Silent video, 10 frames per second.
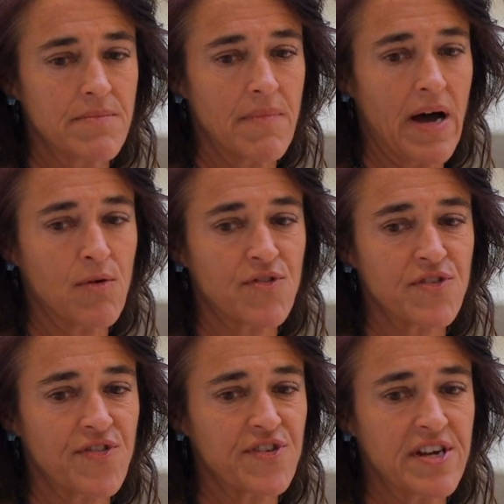I was
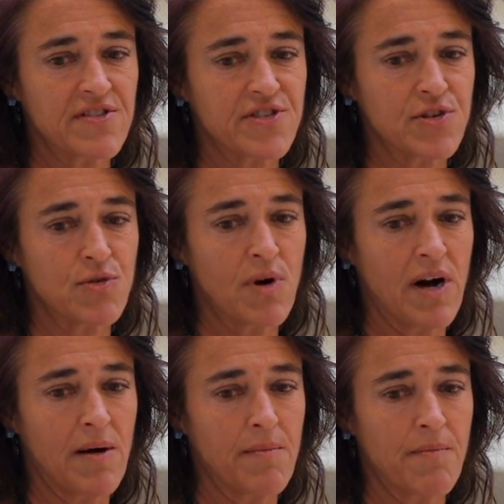listening to
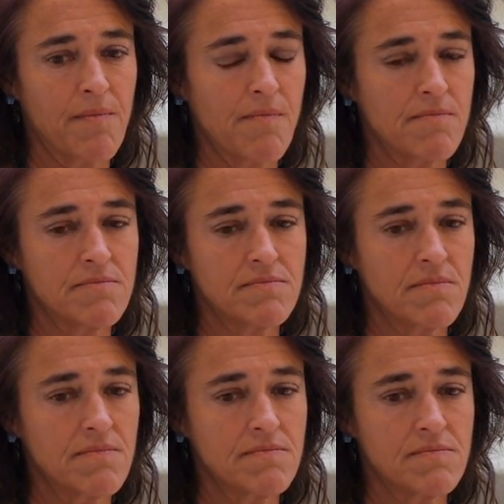um,
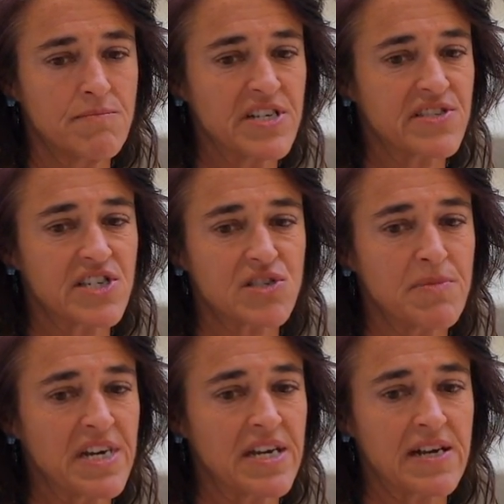business
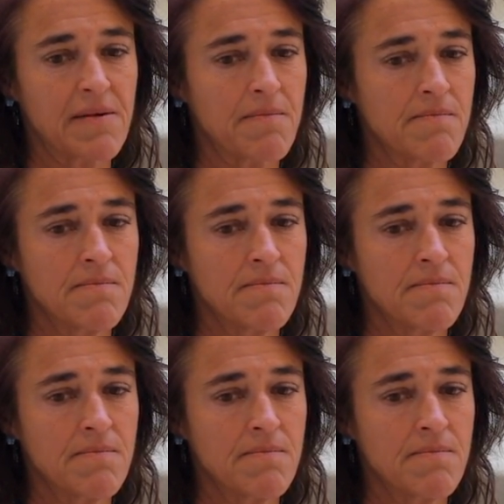meeting